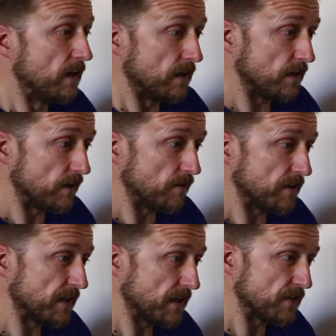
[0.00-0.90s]

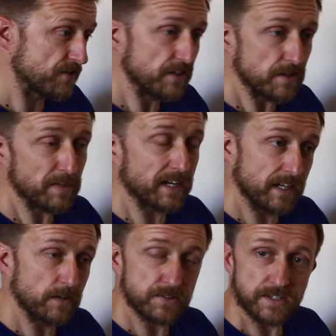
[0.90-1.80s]
and then I send it back
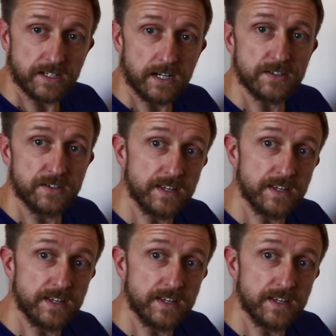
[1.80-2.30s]
out to the guys and